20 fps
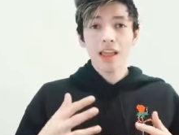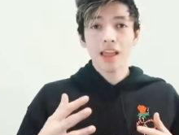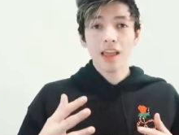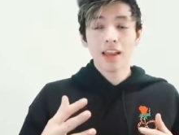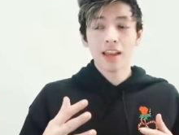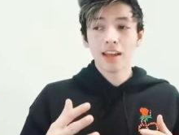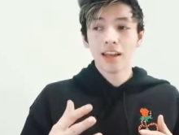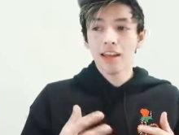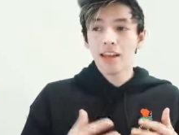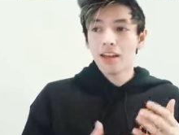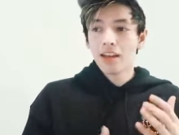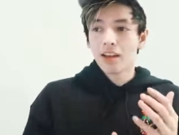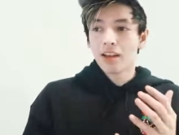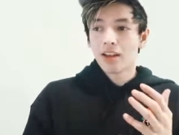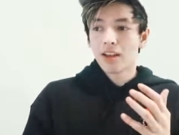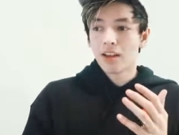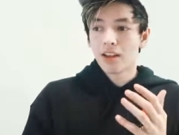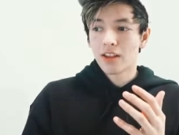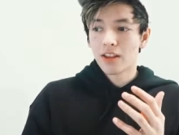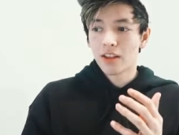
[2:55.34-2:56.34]
And
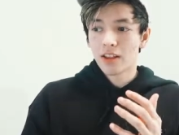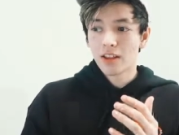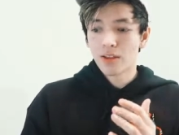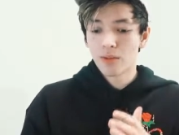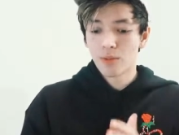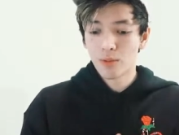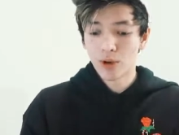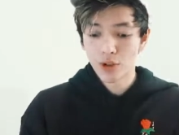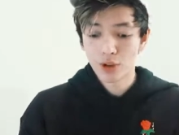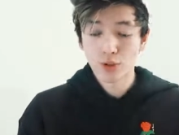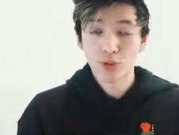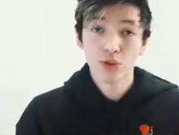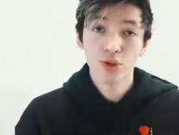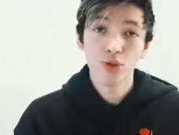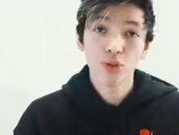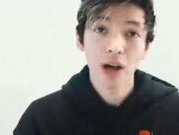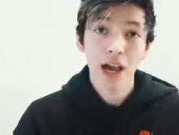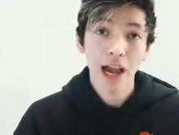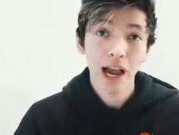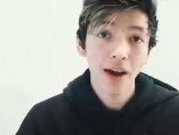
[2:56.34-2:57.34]
what you
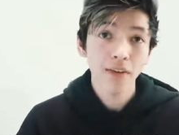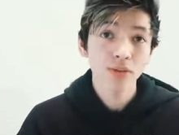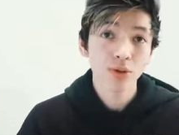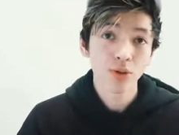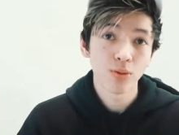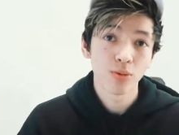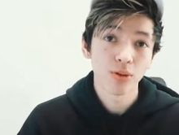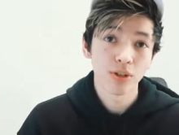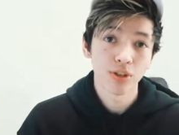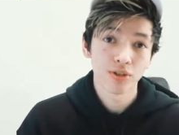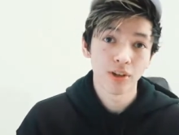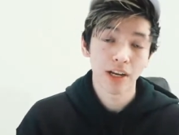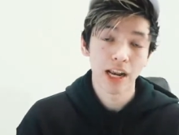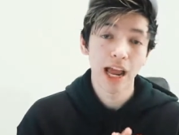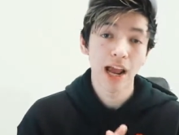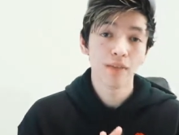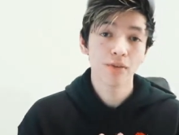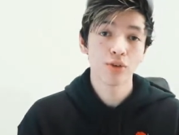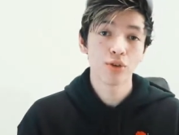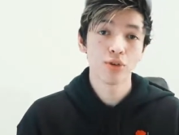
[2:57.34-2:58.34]
do afterwards, right,
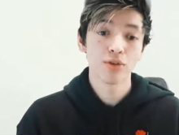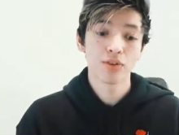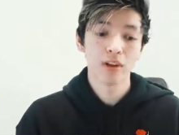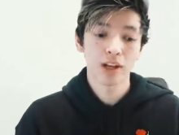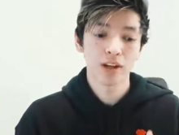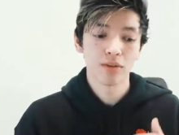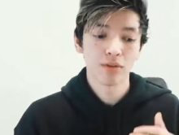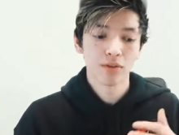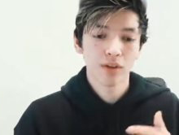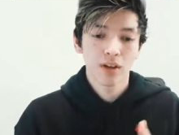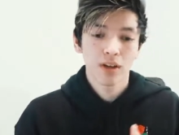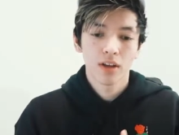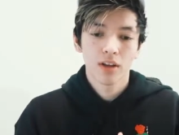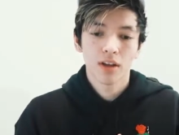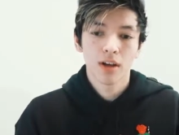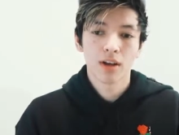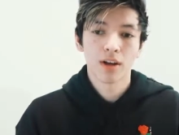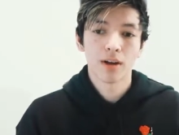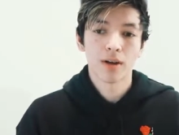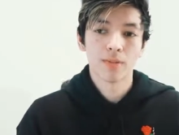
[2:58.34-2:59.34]
after you've kind of
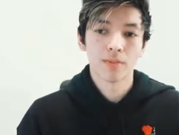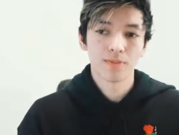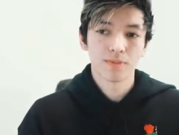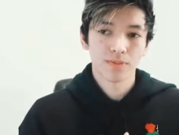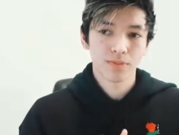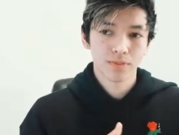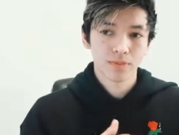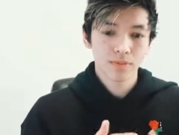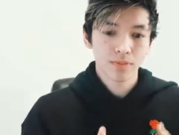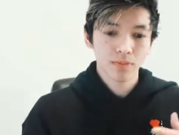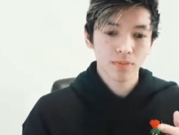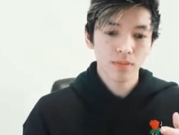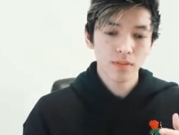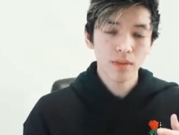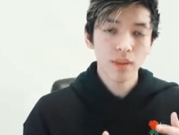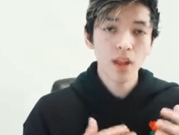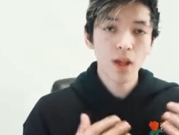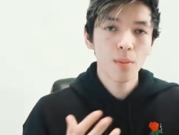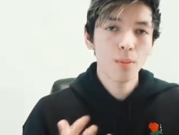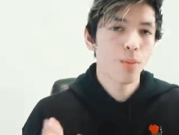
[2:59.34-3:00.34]
um,
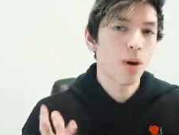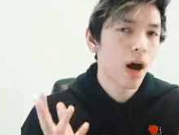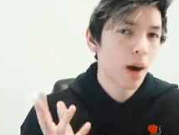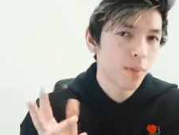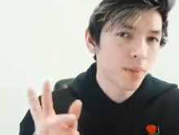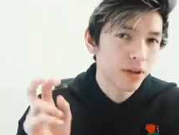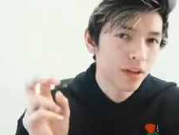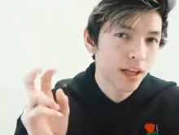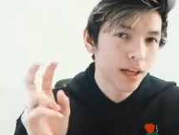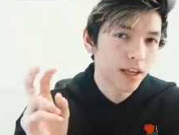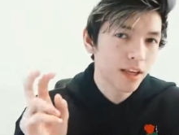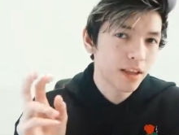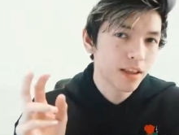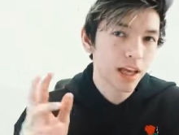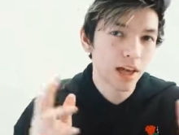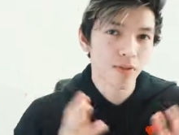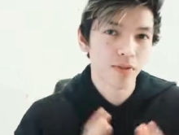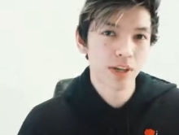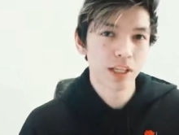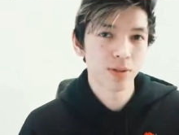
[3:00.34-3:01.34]
populated
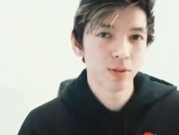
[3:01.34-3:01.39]
that